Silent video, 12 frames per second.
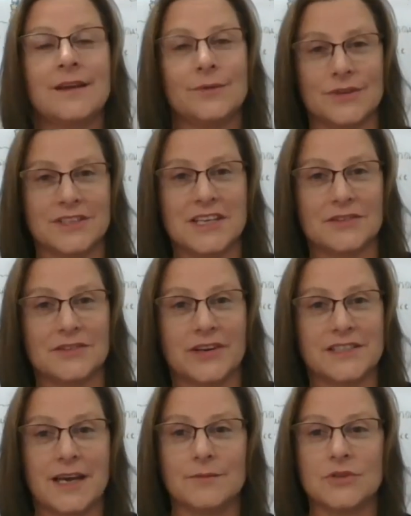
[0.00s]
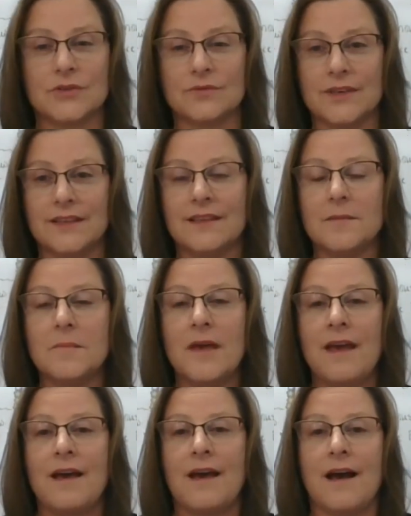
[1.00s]
We're going to take the right time to read them.
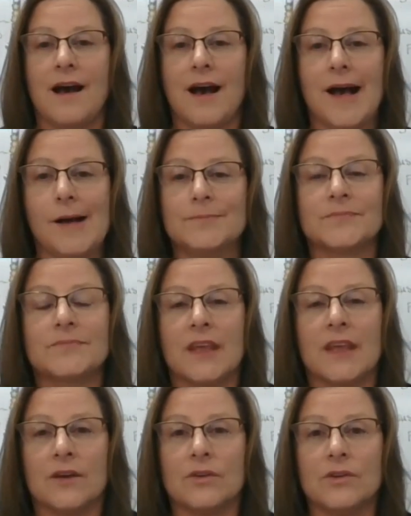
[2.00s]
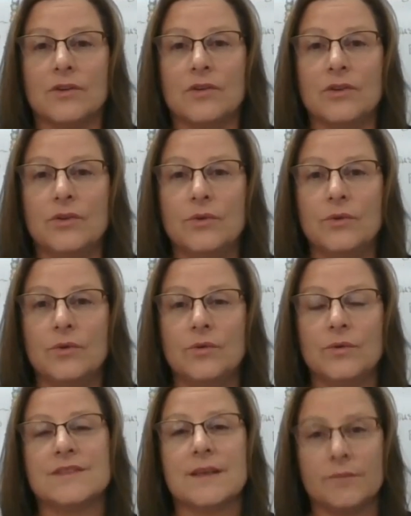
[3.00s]

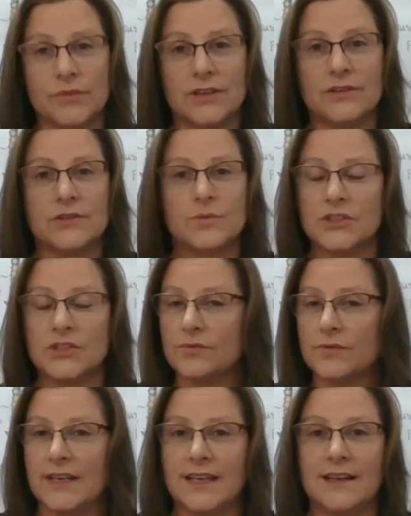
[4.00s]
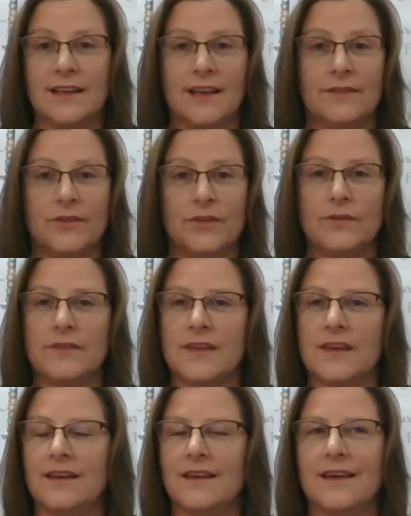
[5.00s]
Some readers, once you read it, if you
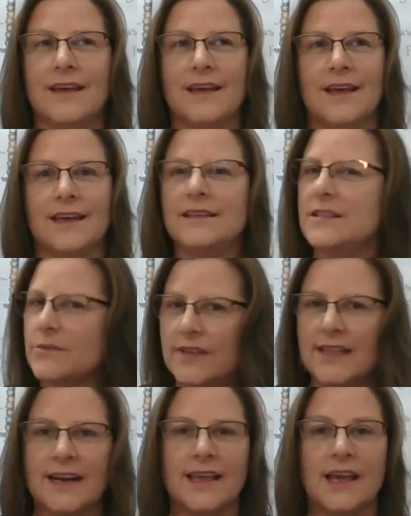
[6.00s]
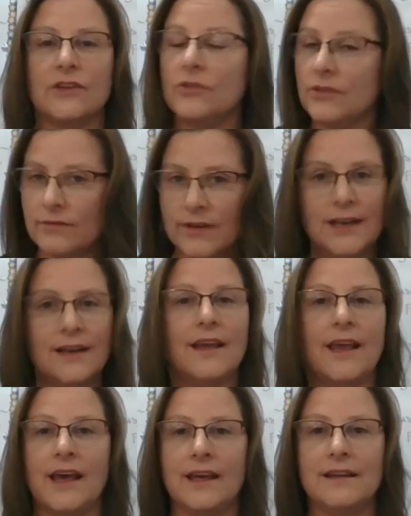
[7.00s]
think I need to read that again, you can read it
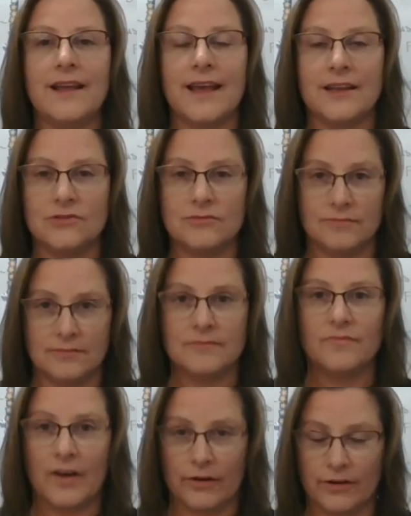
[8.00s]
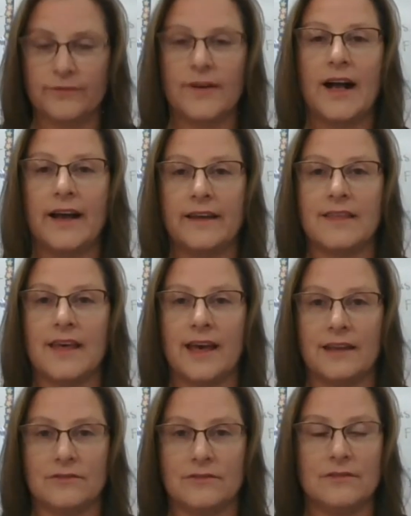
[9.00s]
again and verify
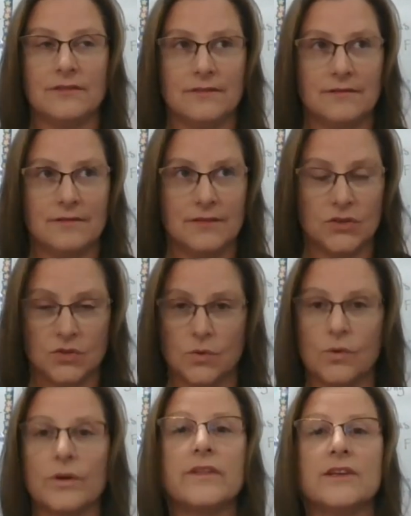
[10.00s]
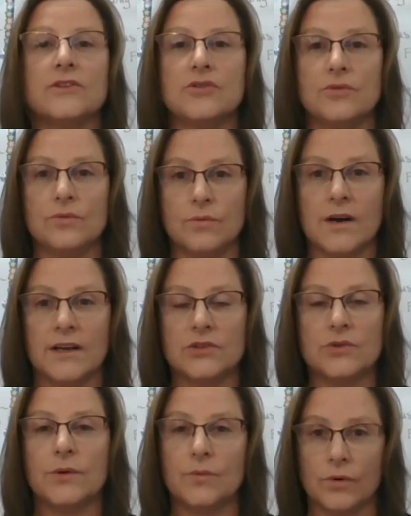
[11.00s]
that the score that you want
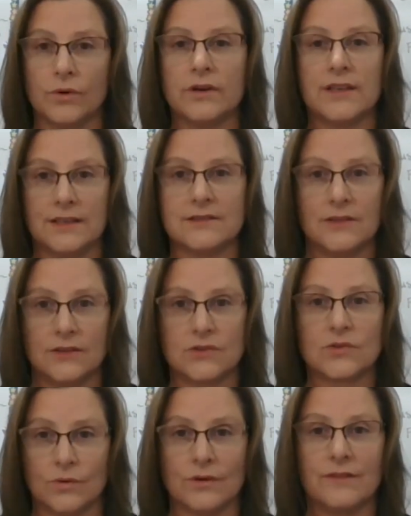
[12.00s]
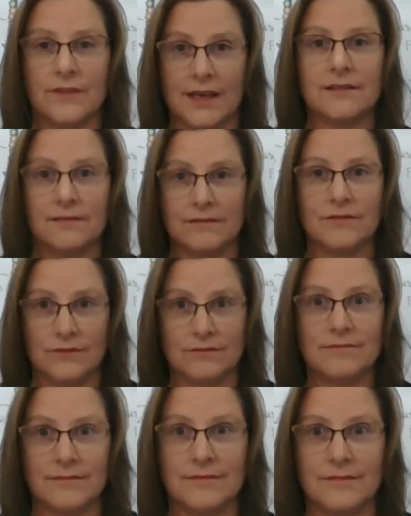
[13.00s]
to award is the score that
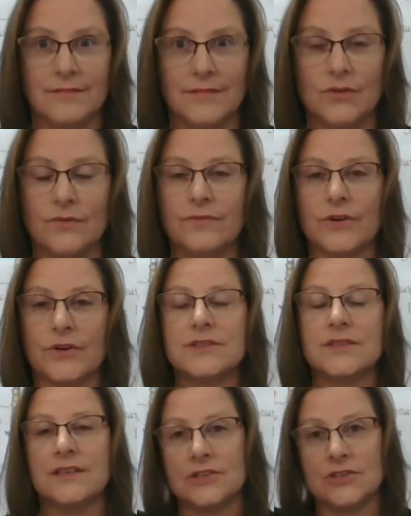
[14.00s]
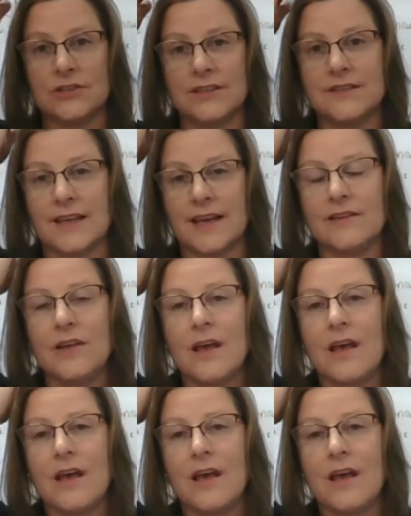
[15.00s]
you first initially said.